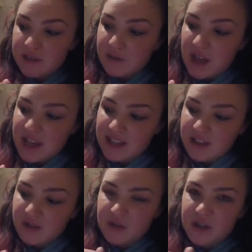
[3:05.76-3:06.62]
1,800. I
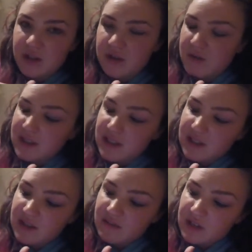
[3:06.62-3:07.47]
don't know why it says
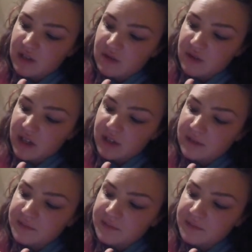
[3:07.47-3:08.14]
1,700 here.